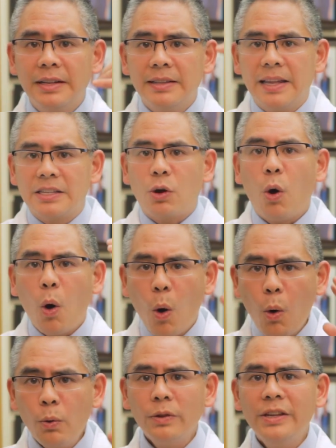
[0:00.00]
that
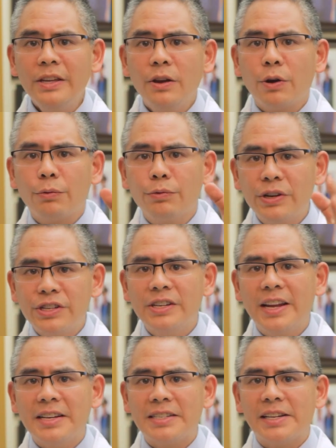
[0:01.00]
only
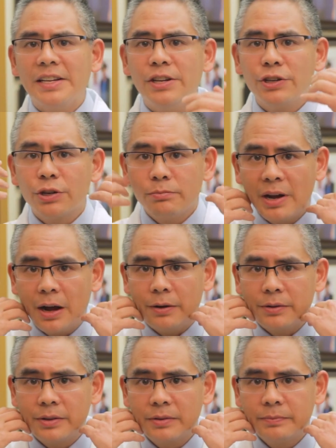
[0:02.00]
originates in your
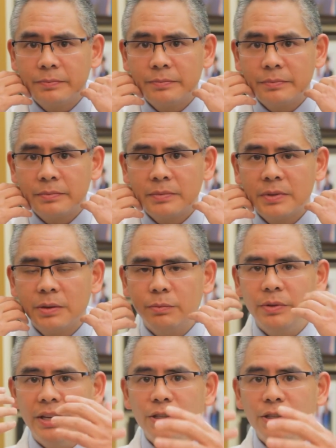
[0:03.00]
mouth, when they